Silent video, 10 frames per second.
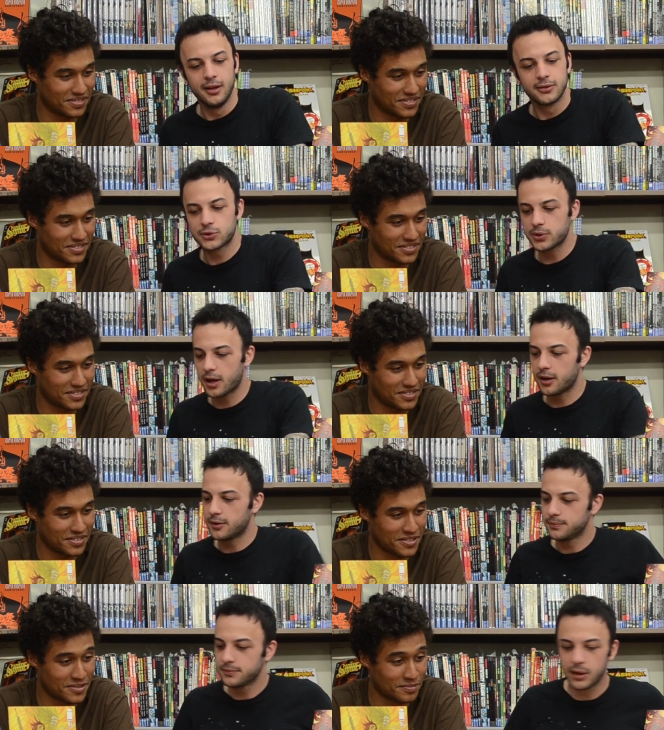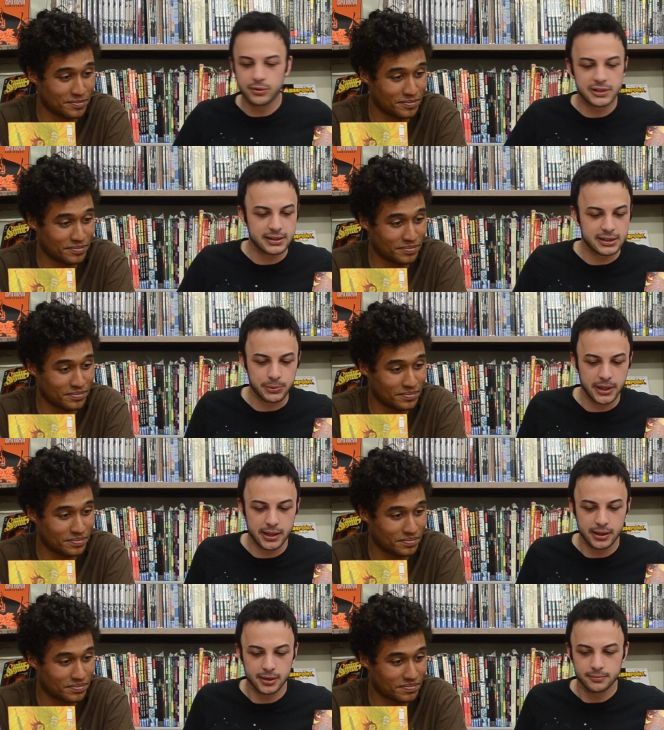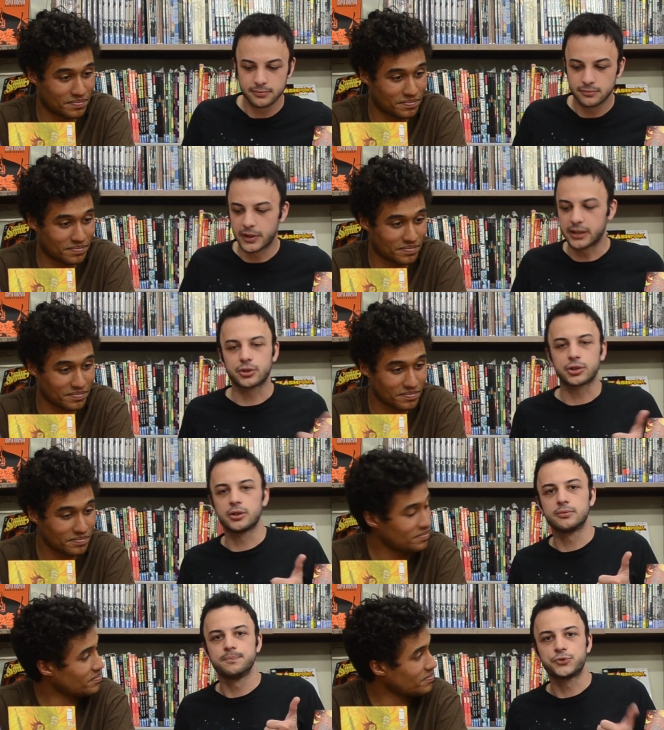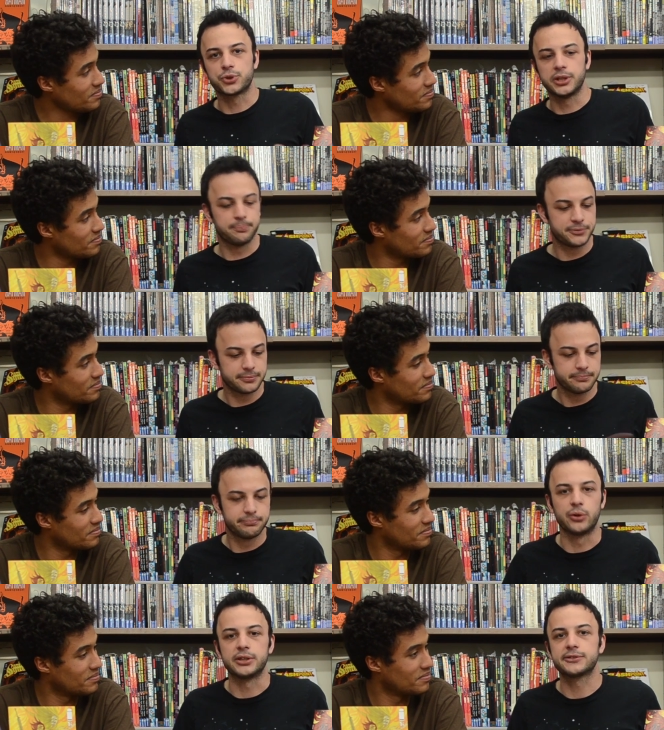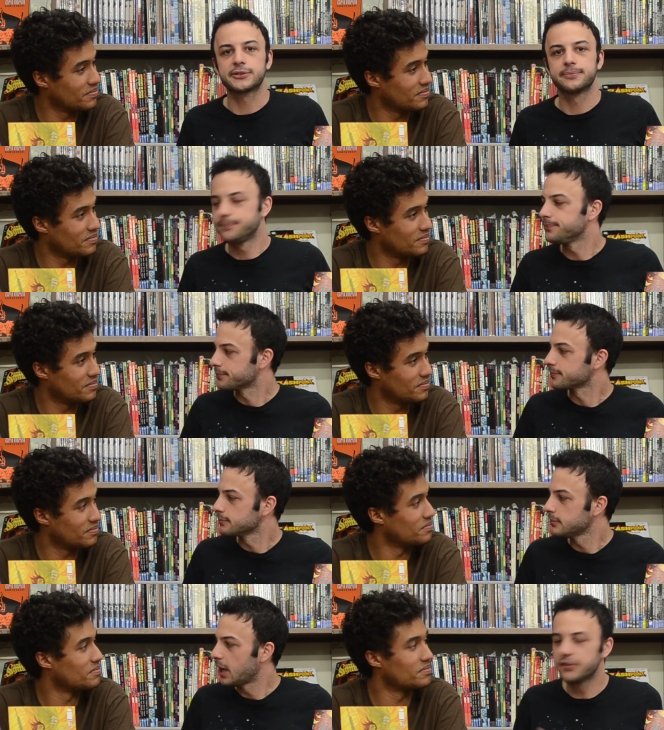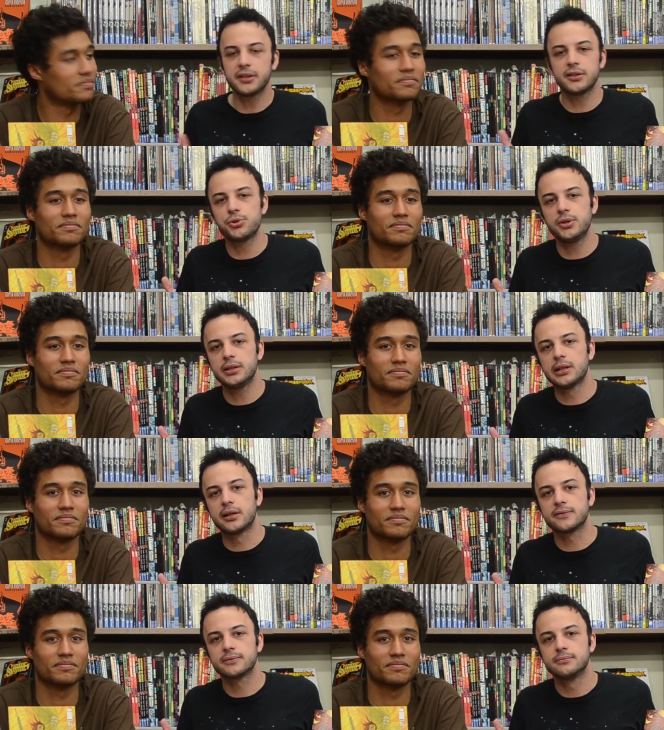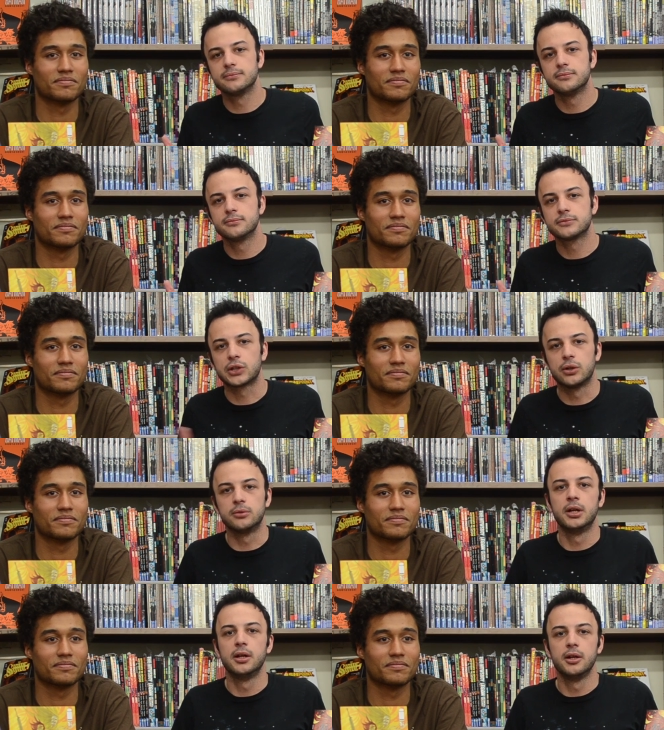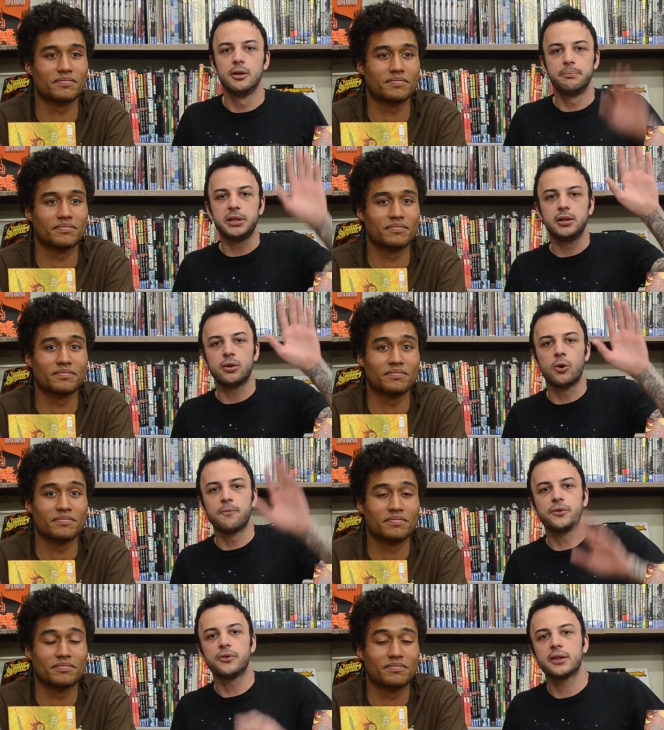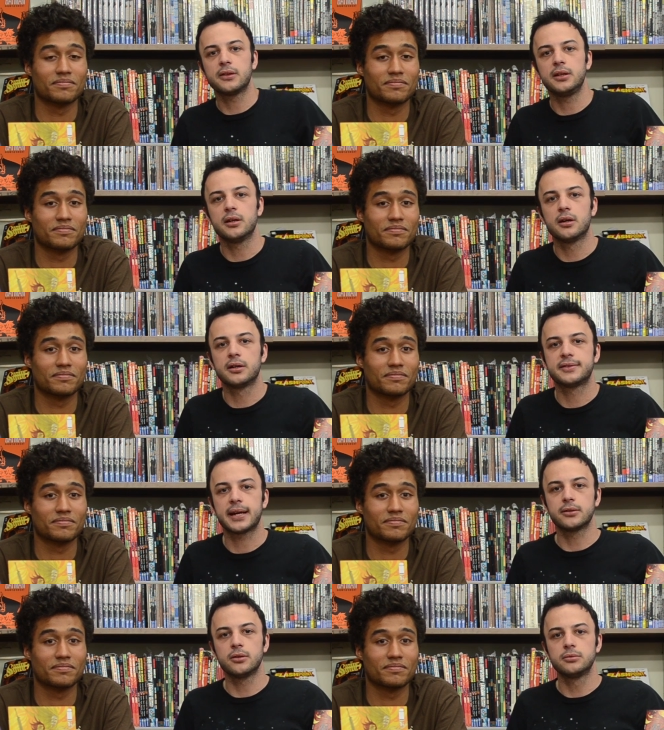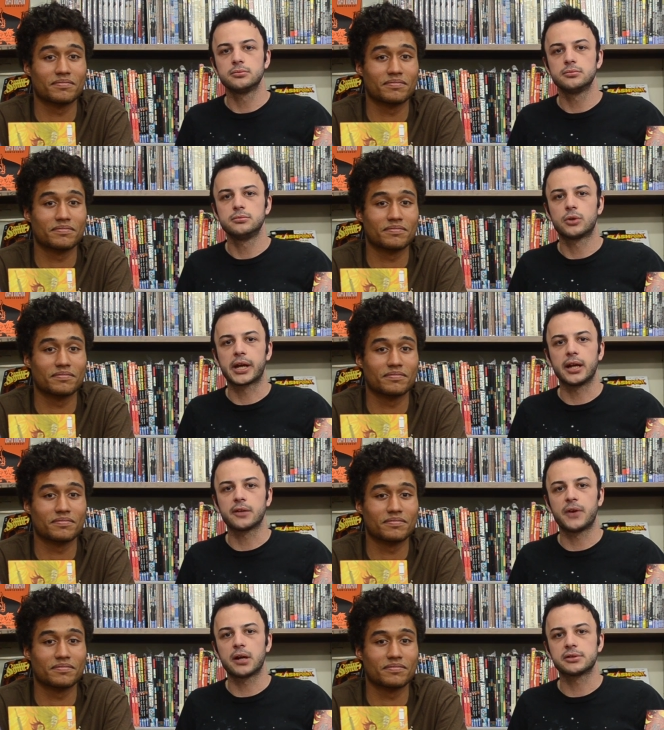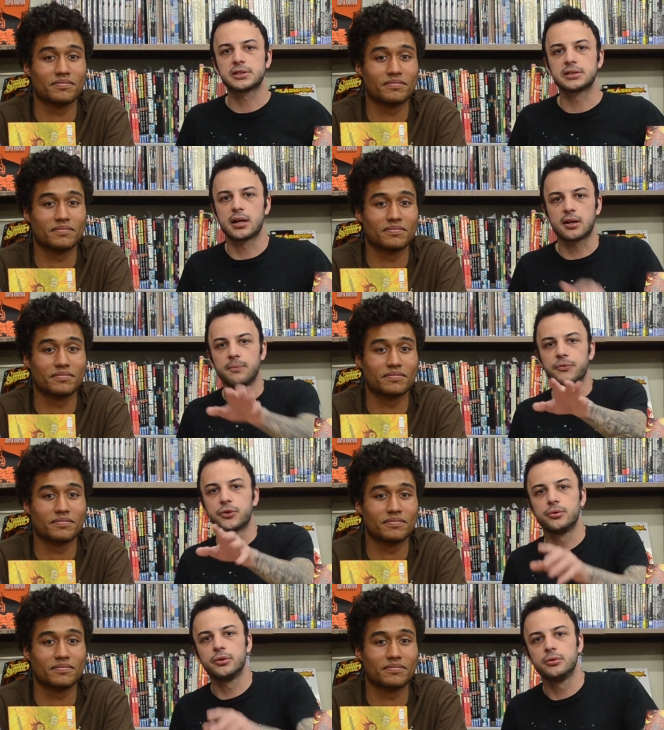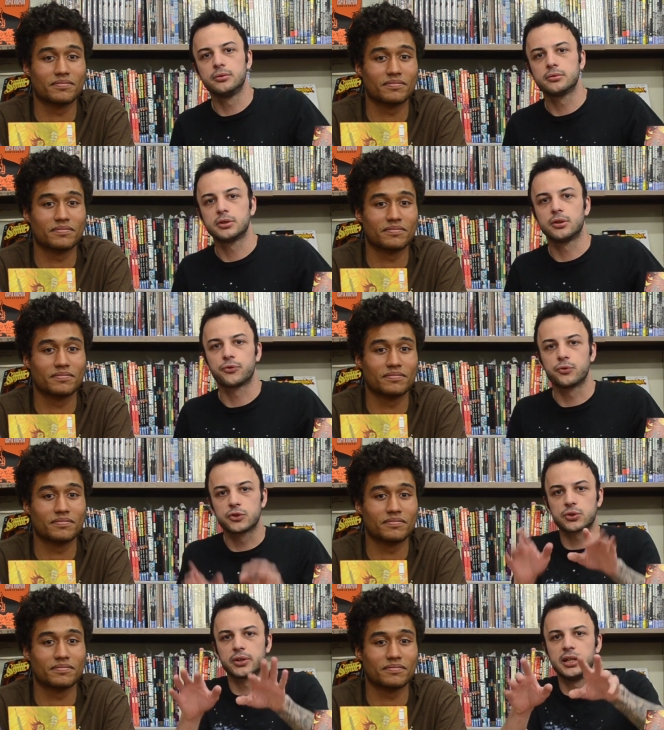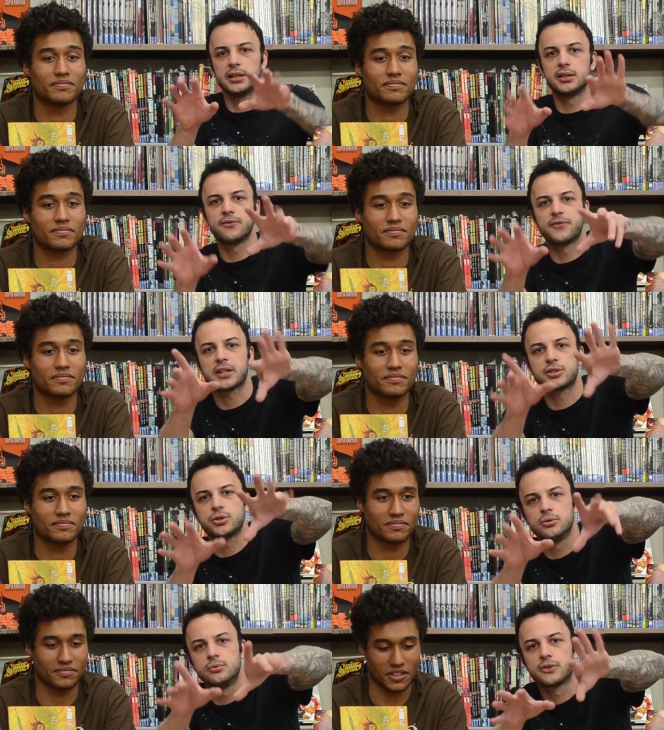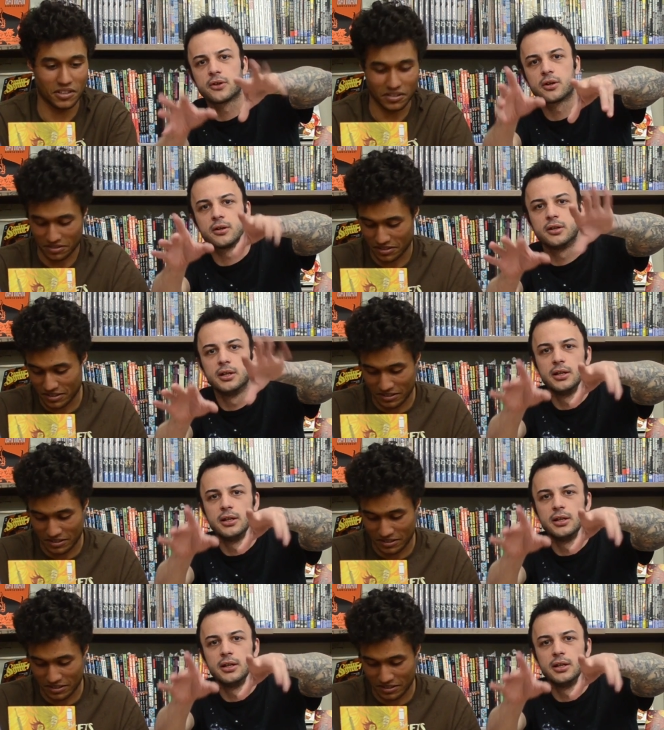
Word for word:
Speaker 1: So yeah, that was it this week. Regular show, dreams, ponies, everything that you need in life. So be hopeful that the uh, techno organic virus does not come through you, you know, through the screen and infect you with our